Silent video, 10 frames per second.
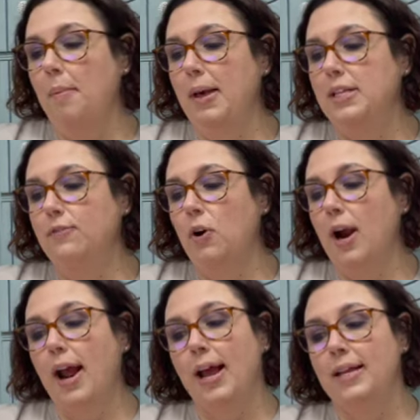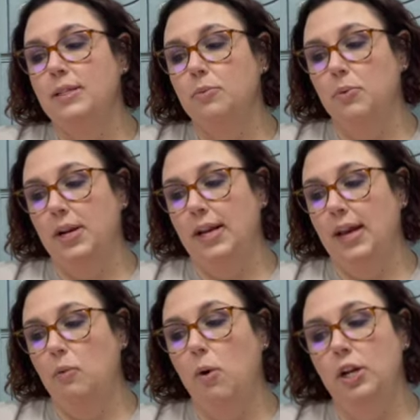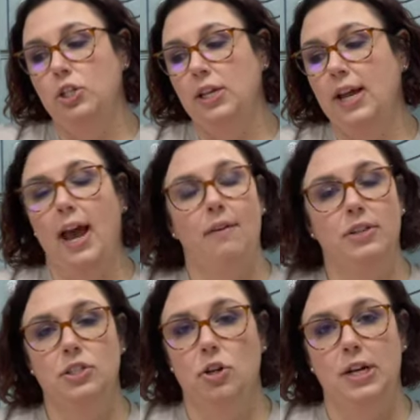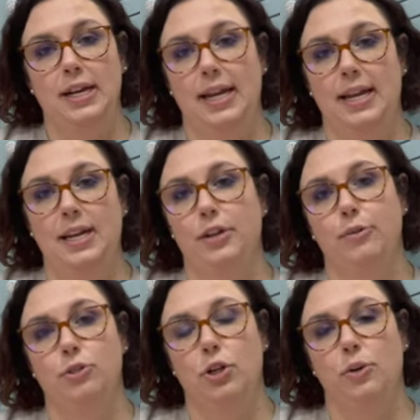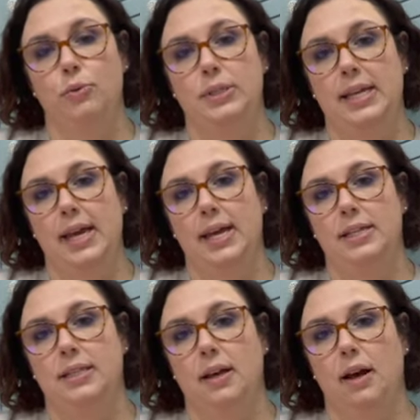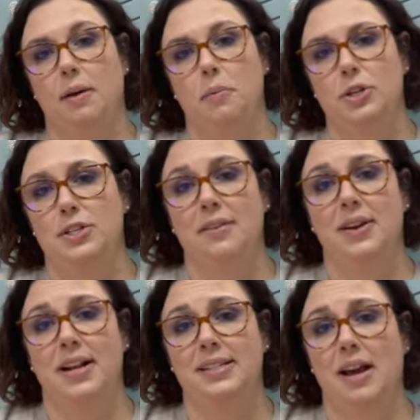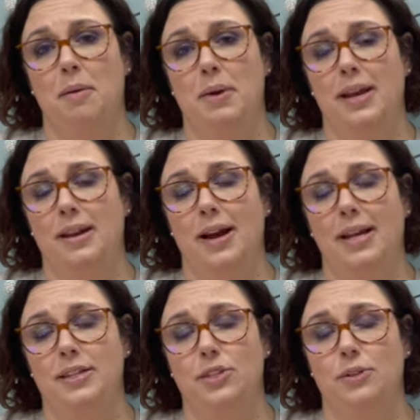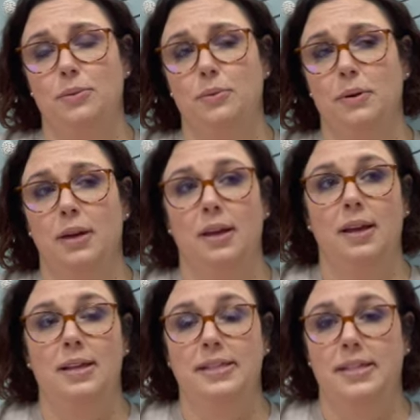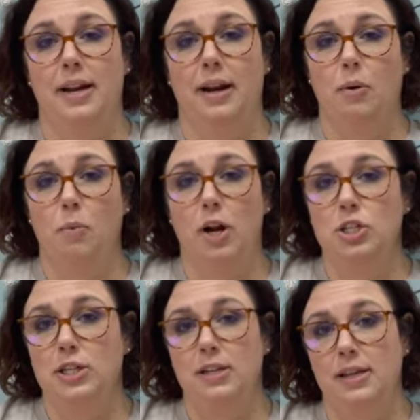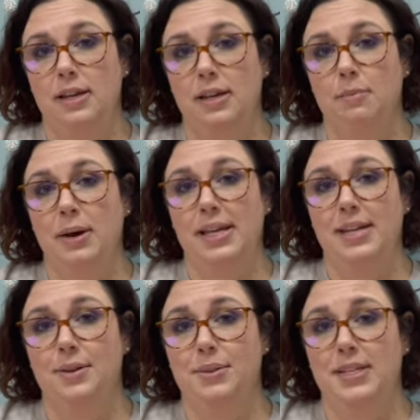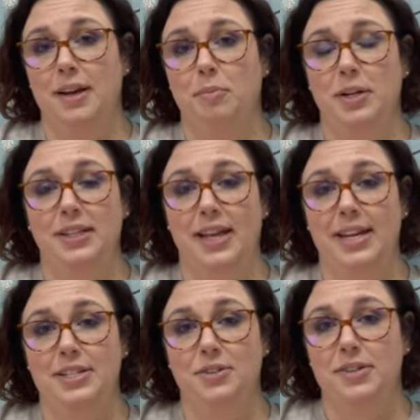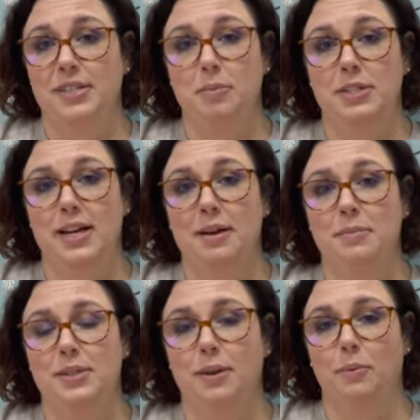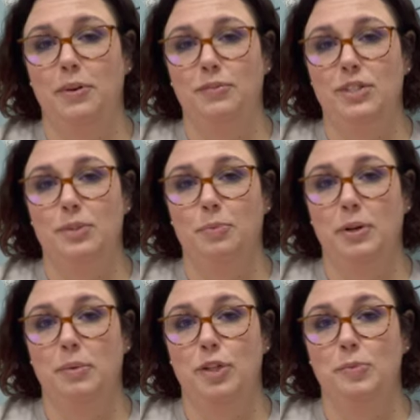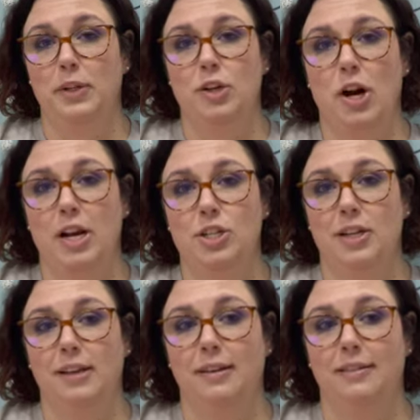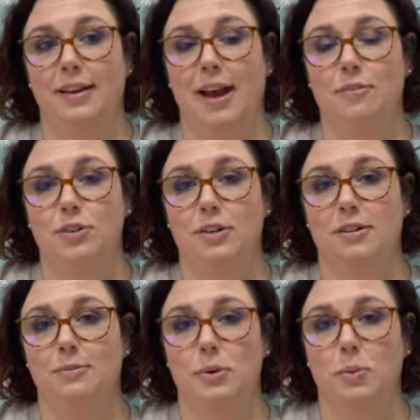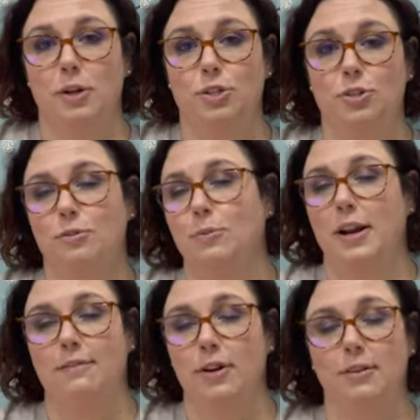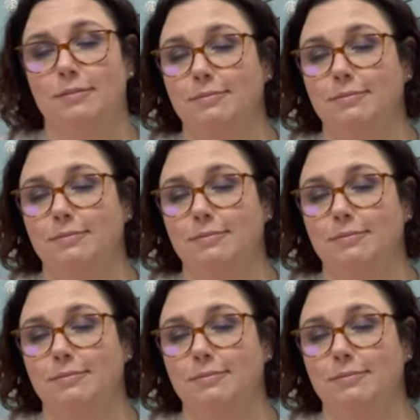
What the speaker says: As far as reading and watching, I haven't started any new shows yet. We just haven't had time at night to sit down and watch anything. My kiddos stay up pretty late during the summertime, so we just pretty much been crashing after we watch whatever